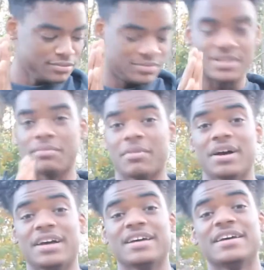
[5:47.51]
Never
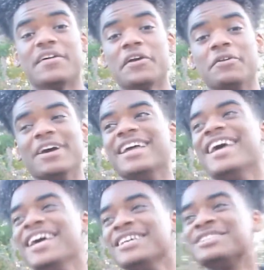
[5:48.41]
mind. Anyway,
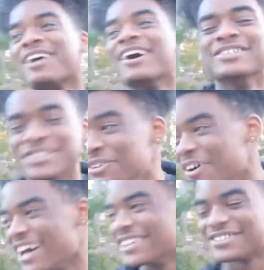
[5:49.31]
it's round 2
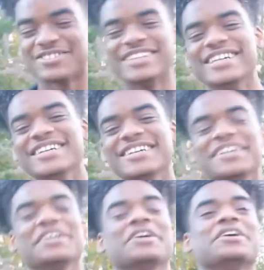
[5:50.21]
out of 3.
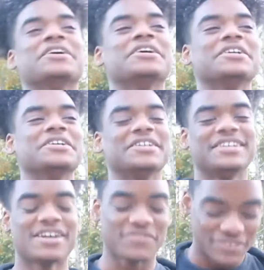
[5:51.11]

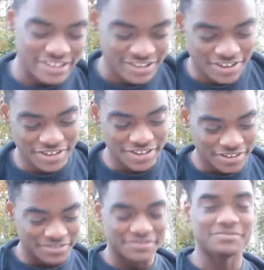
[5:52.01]
I'm finna start it
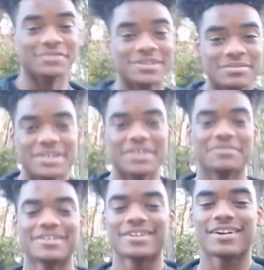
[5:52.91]
off. 1 minute
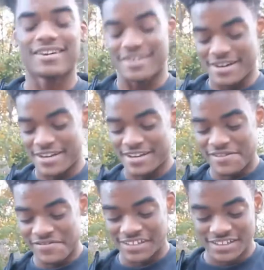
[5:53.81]
on the clock.
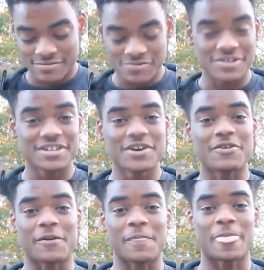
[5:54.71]
You finna tell me when to
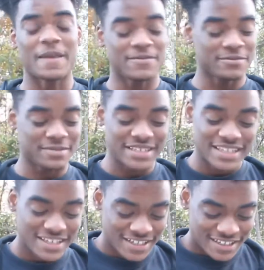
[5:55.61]
go. You feel me?
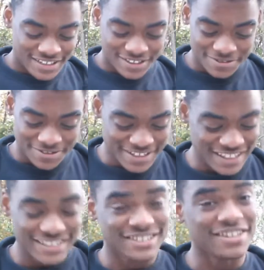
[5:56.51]
So
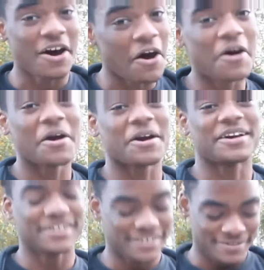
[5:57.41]
it's not hard.
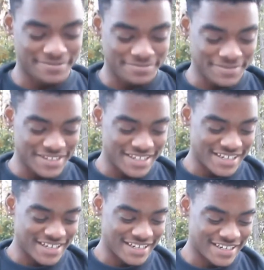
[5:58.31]
But
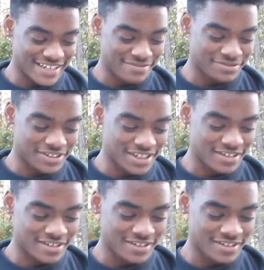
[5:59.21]
you ready, man?